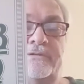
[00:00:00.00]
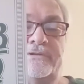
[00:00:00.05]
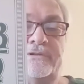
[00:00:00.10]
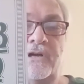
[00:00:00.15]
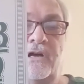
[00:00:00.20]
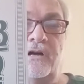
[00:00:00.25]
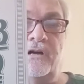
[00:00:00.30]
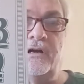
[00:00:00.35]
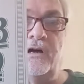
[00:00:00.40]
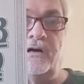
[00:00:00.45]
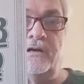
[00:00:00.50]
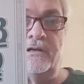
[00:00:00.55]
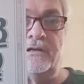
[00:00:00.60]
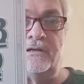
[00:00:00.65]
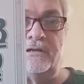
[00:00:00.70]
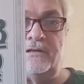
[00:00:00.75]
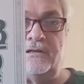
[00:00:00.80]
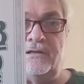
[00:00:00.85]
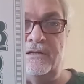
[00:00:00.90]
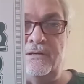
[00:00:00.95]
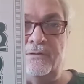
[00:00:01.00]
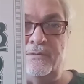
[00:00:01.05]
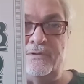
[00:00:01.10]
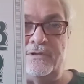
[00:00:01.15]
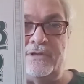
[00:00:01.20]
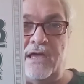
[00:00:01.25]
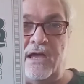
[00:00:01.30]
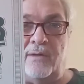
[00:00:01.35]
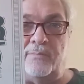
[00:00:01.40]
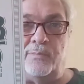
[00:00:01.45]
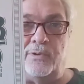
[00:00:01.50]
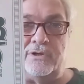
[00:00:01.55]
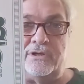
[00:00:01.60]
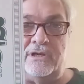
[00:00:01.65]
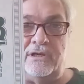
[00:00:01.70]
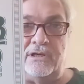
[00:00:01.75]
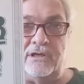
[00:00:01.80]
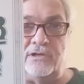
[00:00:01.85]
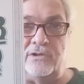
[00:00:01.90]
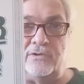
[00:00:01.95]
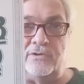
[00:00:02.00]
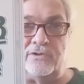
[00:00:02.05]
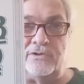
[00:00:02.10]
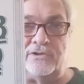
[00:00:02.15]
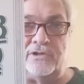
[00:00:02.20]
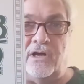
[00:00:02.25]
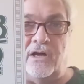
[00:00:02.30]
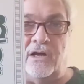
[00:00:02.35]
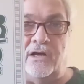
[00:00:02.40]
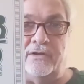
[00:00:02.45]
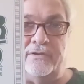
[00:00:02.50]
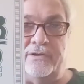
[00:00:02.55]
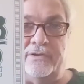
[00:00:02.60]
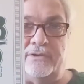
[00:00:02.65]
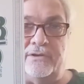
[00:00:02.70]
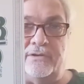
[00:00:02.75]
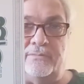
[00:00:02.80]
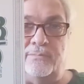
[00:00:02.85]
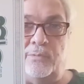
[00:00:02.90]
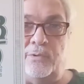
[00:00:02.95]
Song on it. It was that particular song that